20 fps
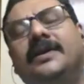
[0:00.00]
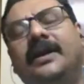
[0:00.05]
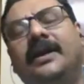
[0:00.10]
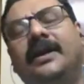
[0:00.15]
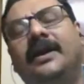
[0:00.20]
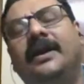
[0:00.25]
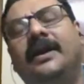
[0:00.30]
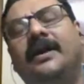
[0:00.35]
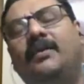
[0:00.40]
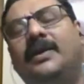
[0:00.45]

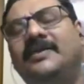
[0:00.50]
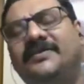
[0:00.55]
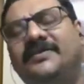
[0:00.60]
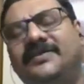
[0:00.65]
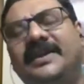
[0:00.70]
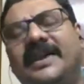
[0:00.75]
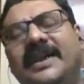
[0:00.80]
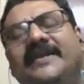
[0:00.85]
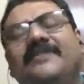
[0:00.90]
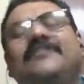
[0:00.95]
once
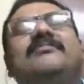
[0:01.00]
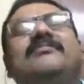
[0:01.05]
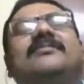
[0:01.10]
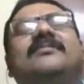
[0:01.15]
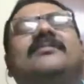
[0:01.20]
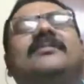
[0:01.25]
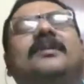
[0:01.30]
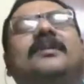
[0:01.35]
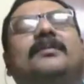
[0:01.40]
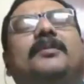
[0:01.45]
again,
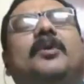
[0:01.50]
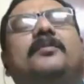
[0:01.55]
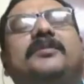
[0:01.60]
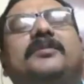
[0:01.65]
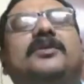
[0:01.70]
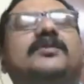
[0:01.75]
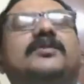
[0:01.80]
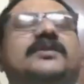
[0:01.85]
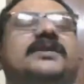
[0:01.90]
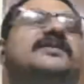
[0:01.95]
Pope
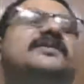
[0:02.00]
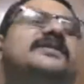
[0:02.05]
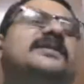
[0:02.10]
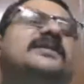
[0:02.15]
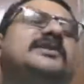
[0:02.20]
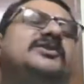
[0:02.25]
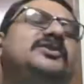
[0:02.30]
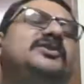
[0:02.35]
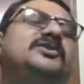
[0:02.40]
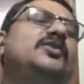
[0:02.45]
uses the
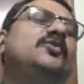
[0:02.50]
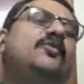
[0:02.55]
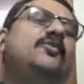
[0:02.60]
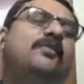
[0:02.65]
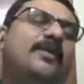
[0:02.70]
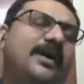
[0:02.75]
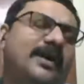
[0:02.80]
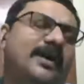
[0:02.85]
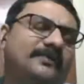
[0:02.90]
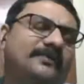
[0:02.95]
zeugma,
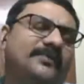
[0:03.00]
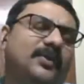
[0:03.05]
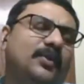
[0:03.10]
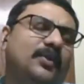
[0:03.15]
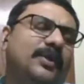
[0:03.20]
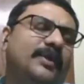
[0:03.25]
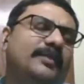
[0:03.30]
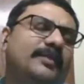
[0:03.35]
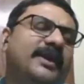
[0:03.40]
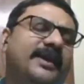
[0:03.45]

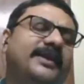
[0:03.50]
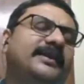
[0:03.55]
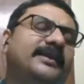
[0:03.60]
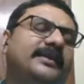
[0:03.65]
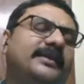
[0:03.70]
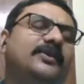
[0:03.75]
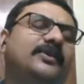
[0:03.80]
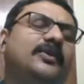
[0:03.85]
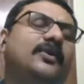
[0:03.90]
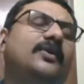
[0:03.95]
whereby
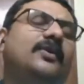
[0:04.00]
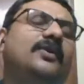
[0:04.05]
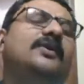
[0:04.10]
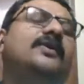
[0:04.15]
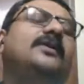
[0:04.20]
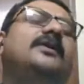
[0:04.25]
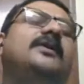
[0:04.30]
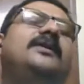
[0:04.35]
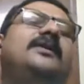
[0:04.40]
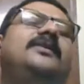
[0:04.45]

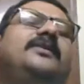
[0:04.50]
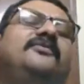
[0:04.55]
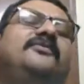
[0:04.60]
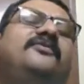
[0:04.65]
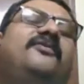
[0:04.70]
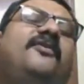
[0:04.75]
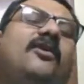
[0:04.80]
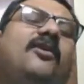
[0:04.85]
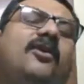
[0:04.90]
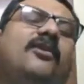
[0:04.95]
the
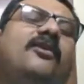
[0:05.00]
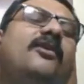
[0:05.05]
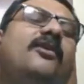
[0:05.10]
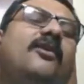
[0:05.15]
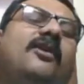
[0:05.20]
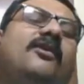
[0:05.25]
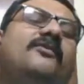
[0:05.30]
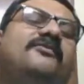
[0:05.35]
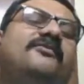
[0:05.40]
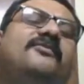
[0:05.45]
fall of
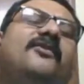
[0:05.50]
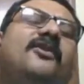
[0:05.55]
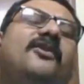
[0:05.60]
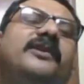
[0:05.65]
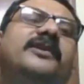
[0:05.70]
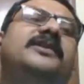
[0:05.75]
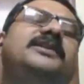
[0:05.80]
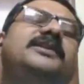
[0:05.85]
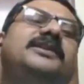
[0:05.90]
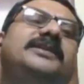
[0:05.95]
foreign
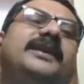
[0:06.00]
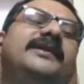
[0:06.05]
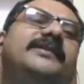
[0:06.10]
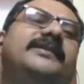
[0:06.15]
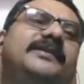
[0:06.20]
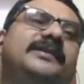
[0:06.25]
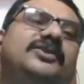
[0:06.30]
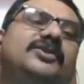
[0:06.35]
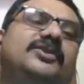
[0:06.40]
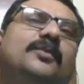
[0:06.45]
tyrants.
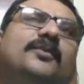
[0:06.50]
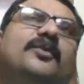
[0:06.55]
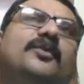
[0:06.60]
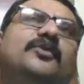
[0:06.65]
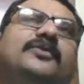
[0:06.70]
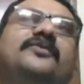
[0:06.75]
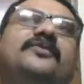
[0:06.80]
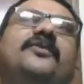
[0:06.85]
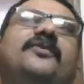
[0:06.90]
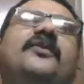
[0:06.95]
So both
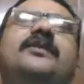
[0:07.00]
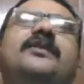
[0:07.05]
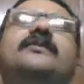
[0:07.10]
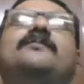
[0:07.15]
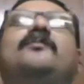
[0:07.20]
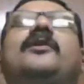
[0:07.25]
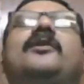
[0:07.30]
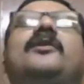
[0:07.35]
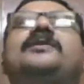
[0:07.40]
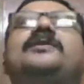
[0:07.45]
foreign
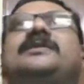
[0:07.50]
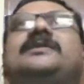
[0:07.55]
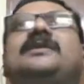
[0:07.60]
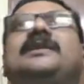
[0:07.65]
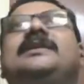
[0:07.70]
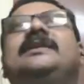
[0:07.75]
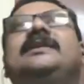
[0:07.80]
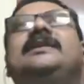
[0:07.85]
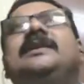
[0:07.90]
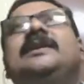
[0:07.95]
policy
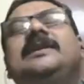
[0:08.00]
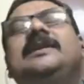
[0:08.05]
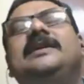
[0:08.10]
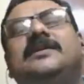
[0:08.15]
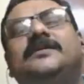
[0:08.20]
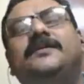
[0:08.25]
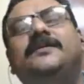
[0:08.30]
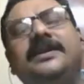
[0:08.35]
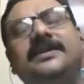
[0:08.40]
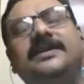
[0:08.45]
is being
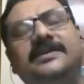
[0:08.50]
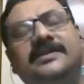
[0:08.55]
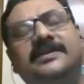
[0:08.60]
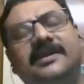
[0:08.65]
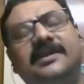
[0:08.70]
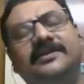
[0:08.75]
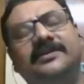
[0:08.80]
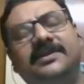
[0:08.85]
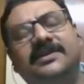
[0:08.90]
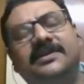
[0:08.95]

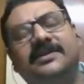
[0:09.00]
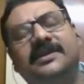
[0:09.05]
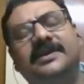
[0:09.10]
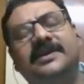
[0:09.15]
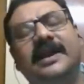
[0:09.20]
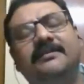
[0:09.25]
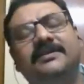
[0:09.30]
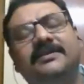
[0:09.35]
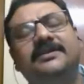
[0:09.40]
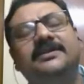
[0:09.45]
discussed at
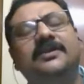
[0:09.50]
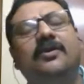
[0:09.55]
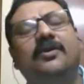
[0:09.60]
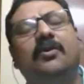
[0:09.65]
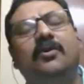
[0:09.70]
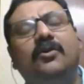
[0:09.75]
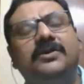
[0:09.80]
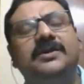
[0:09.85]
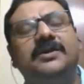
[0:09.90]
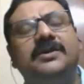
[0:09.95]
Hampton Court,
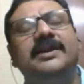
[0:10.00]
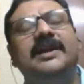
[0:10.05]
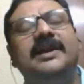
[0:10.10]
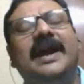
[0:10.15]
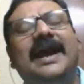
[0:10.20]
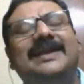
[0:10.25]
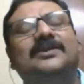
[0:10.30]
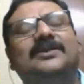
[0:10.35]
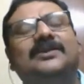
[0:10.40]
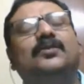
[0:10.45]

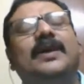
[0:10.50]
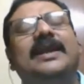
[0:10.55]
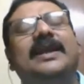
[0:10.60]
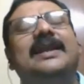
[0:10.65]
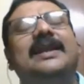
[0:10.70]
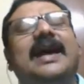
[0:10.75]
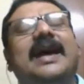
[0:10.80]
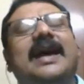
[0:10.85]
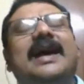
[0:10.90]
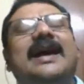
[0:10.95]
as well
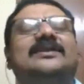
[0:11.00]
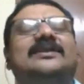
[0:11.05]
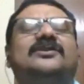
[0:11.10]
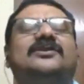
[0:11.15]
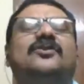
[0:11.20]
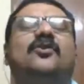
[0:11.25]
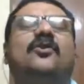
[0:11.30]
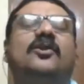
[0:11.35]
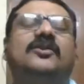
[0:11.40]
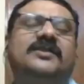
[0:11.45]
as
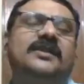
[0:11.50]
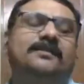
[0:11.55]
gossip